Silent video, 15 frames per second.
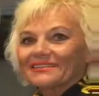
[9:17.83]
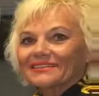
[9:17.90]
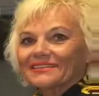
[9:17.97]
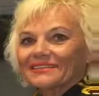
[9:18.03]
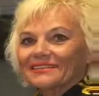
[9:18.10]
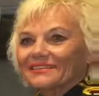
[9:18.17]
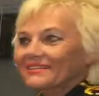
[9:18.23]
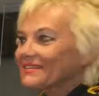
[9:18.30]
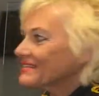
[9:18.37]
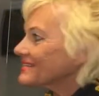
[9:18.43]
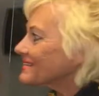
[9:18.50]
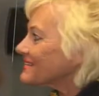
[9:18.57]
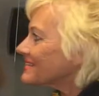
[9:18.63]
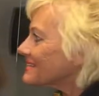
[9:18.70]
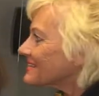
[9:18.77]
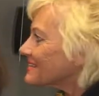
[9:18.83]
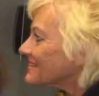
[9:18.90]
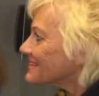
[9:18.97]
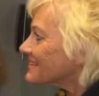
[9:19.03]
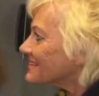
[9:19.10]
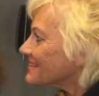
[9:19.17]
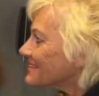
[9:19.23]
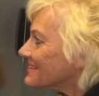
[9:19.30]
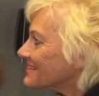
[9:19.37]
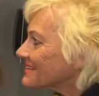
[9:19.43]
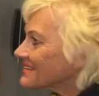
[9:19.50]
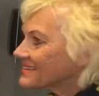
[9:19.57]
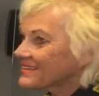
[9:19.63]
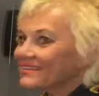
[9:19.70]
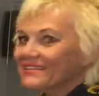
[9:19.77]

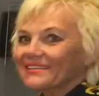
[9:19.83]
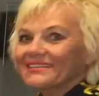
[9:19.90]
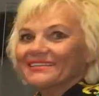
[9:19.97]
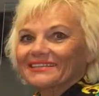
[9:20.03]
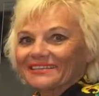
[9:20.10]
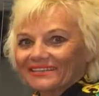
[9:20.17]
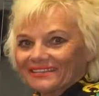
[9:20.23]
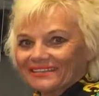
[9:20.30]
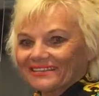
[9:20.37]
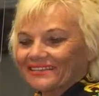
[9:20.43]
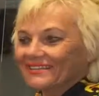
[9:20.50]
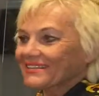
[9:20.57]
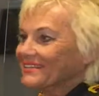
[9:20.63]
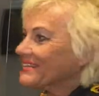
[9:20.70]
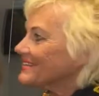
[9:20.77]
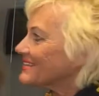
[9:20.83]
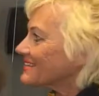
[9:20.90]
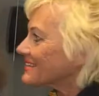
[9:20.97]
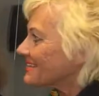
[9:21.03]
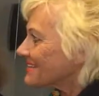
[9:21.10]
No words are spoken by the person on screen.